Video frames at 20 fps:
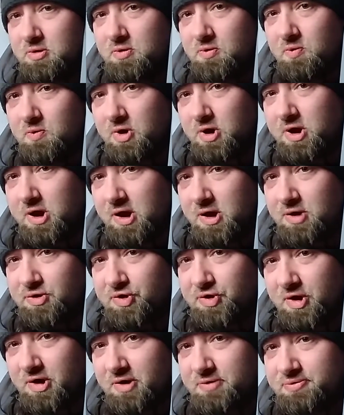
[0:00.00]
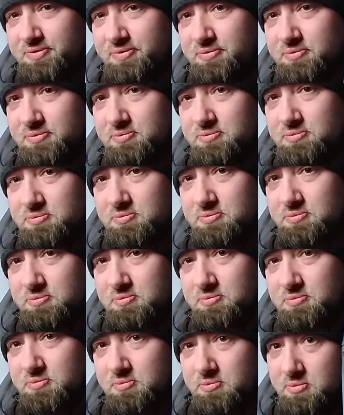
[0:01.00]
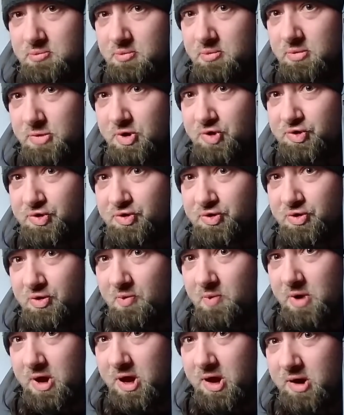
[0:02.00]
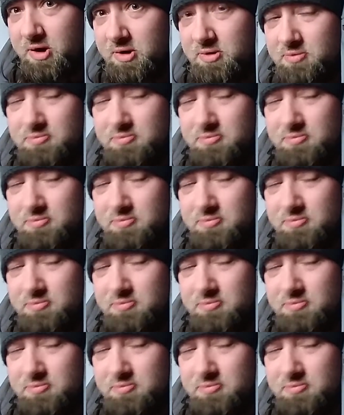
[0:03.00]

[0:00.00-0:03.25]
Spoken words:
working on stuff. This is the way.